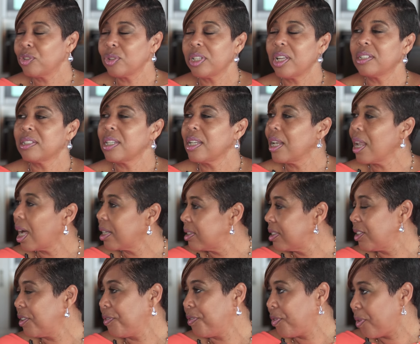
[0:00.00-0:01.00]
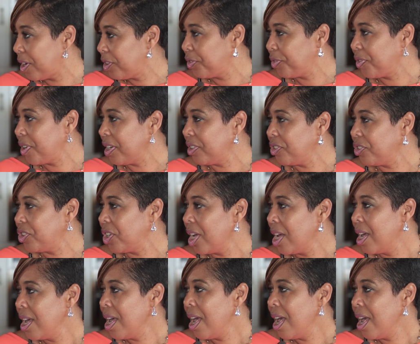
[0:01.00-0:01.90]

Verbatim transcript: so there's lots of fresh fish.